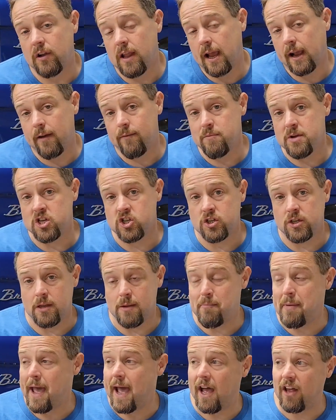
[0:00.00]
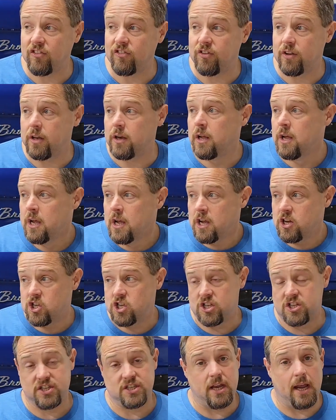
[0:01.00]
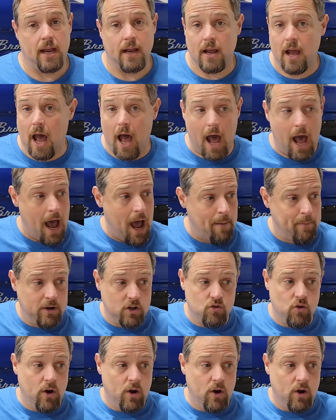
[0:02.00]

like I mentioned in the past, that just say I'm a